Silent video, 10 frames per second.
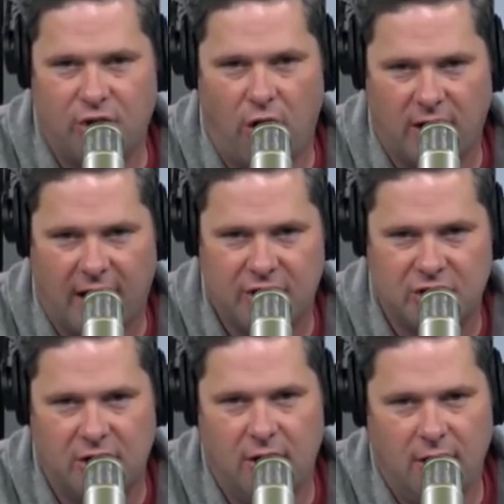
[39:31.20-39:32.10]
Dog
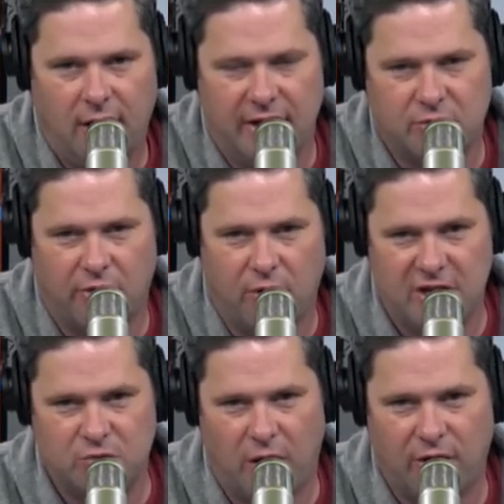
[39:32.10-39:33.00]
Nation, and it's one of the
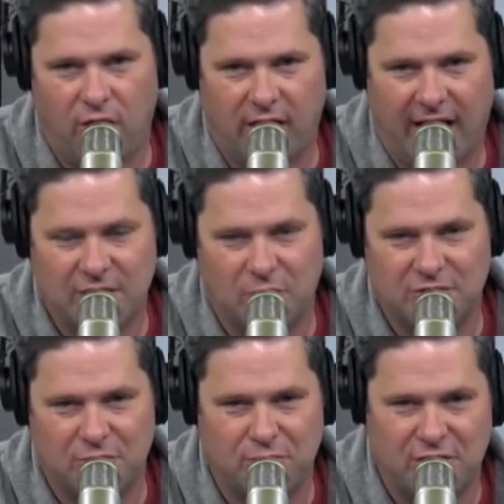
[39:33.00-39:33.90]
reasons why Dog Nation
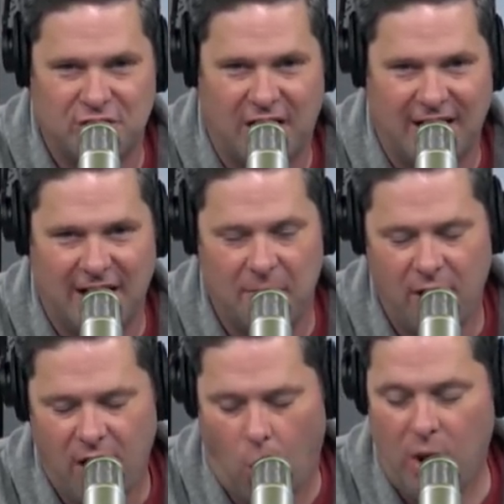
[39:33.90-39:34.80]
wants to appreciate him
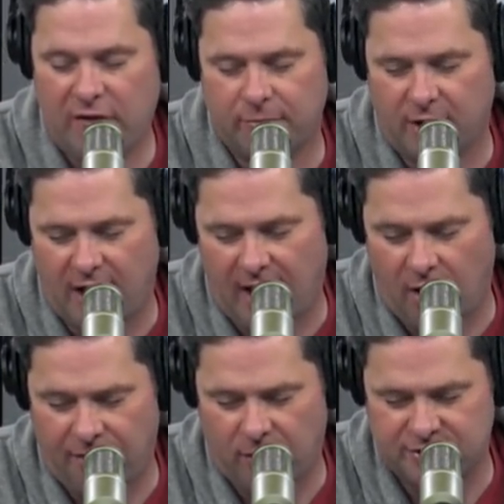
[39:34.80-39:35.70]
a week from today
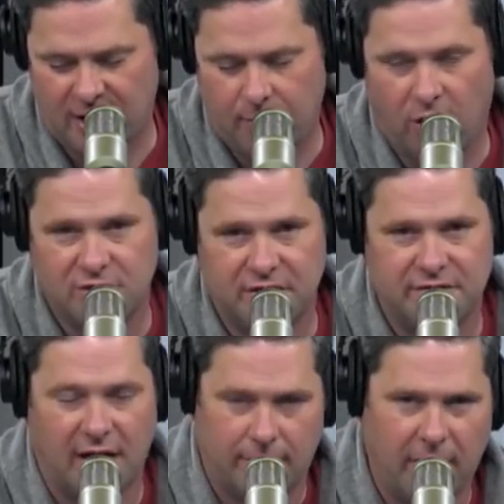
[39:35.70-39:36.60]
on Thursday, March
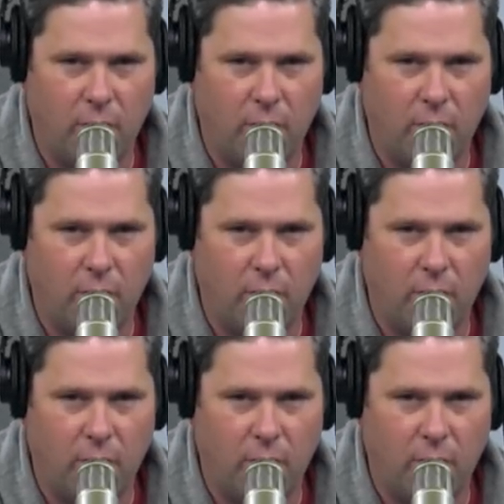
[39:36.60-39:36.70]
15th.